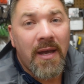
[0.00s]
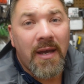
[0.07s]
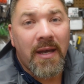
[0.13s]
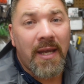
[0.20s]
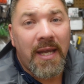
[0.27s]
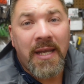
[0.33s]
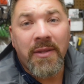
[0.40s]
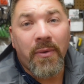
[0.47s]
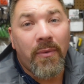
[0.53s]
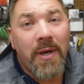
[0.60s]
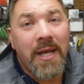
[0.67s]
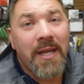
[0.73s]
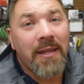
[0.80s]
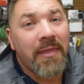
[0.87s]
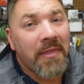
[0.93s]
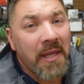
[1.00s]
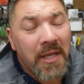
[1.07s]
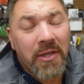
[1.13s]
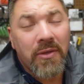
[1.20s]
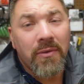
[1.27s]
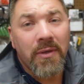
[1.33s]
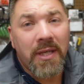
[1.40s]
Either way,
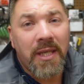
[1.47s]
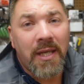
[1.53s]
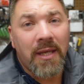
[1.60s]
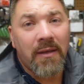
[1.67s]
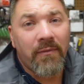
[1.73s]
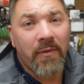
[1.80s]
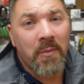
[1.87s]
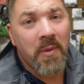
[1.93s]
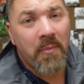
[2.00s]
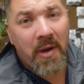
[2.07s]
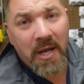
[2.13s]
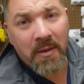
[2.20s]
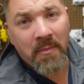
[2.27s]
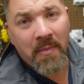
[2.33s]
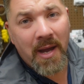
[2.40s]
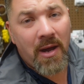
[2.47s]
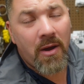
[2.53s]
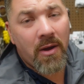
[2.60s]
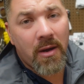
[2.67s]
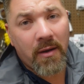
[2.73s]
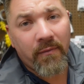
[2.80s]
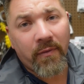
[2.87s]
thank you again from the bottom of my
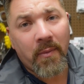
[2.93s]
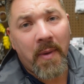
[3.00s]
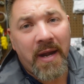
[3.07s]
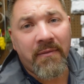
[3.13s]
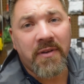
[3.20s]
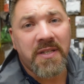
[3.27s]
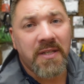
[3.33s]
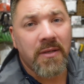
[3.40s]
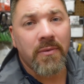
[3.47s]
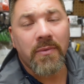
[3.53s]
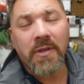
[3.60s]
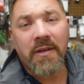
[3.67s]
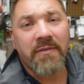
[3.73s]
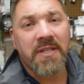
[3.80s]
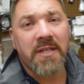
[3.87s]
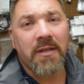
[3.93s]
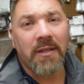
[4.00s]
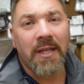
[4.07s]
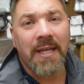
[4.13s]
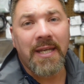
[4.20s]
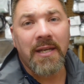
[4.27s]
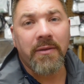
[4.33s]
heart and from every single one of us here
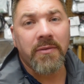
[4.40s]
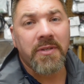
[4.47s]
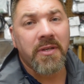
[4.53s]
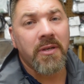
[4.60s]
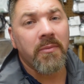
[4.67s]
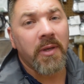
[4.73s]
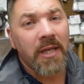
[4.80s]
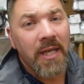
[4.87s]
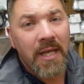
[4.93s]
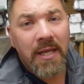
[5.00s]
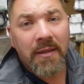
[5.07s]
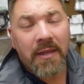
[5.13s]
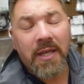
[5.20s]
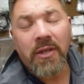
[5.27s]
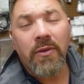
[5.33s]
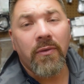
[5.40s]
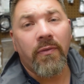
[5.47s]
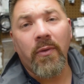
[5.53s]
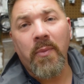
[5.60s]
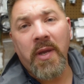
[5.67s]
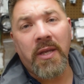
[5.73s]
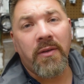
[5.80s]
at Lake Hickory Scuba. Thank you
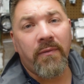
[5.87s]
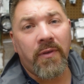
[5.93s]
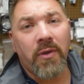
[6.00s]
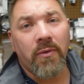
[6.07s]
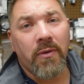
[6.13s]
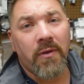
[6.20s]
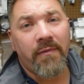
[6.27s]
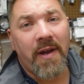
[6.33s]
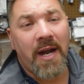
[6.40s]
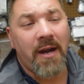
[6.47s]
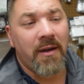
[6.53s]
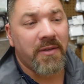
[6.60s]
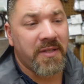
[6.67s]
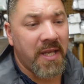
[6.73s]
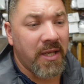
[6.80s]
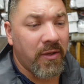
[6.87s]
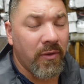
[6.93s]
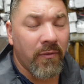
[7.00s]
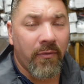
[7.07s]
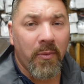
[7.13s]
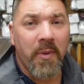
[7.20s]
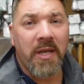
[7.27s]
for being a viewer of ours. Thank
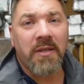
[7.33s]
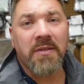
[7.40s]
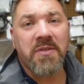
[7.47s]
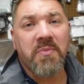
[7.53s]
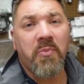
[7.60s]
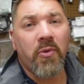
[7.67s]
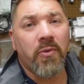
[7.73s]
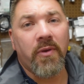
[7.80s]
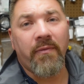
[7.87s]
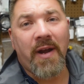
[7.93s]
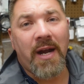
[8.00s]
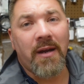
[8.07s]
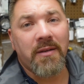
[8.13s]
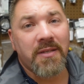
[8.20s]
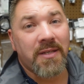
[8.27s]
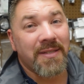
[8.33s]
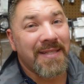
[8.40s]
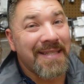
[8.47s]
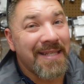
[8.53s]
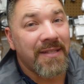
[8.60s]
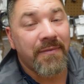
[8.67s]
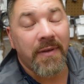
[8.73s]
you for being a supporter of ours,
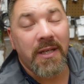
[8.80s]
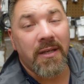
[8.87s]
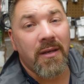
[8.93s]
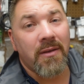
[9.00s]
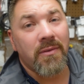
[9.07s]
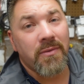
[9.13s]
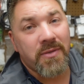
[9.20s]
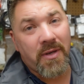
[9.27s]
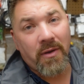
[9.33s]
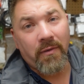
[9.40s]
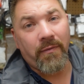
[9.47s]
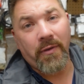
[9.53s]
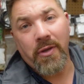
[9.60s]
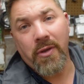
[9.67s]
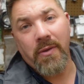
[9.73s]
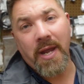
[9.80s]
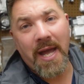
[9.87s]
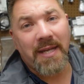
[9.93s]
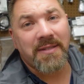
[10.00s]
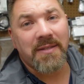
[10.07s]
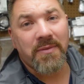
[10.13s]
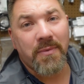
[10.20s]
because these videos are for you
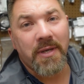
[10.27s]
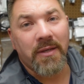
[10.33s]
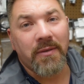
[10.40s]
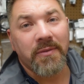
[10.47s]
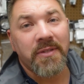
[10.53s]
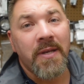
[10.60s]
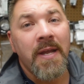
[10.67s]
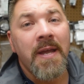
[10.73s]
guys as well.